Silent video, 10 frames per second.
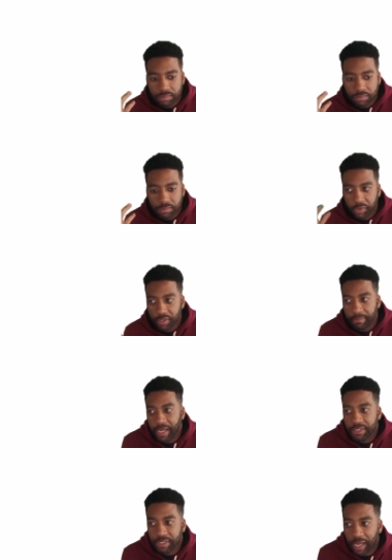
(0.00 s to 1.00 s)
where the
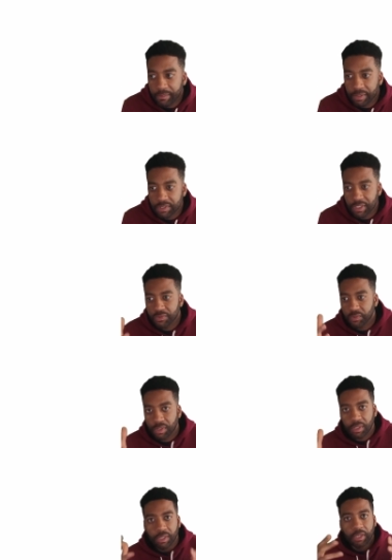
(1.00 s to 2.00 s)
magic happens. That's
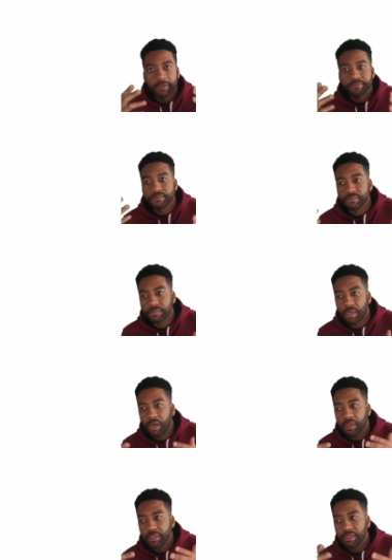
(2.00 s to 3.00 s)
where
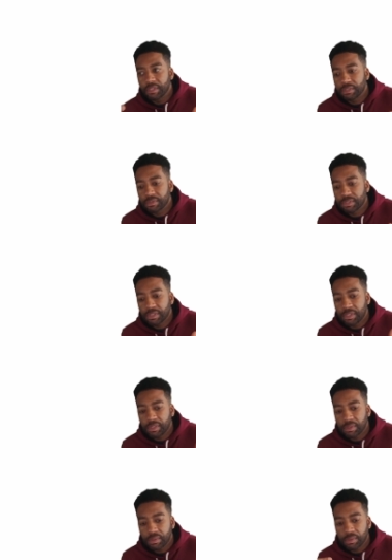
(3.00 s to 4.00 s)
all the things you'll
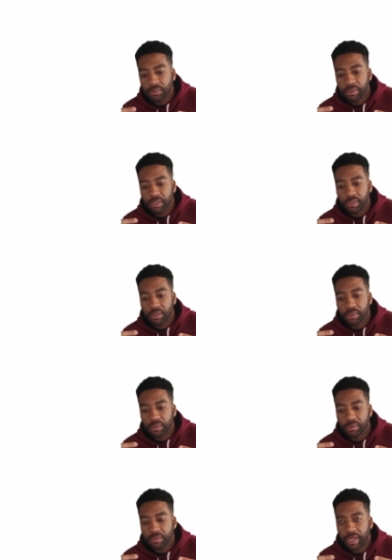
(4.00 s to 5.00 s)
see with
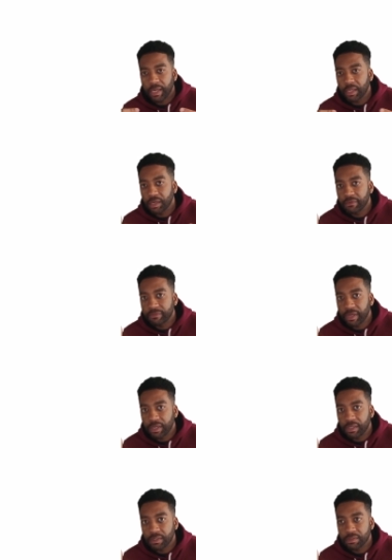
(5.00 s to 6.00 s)
tracking our
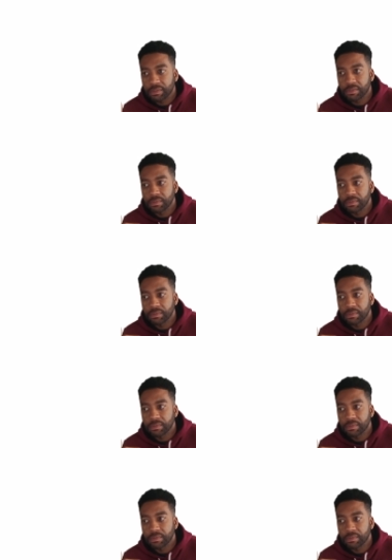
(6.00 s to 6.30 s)
files,